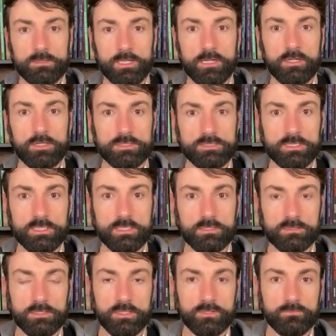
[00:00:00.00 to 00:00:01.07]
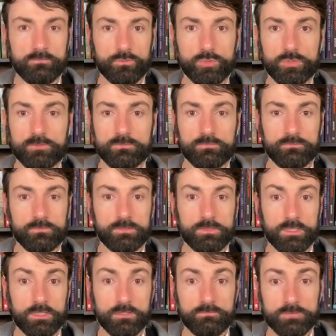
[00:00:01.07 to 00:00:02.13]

They are sick. They are full of uh,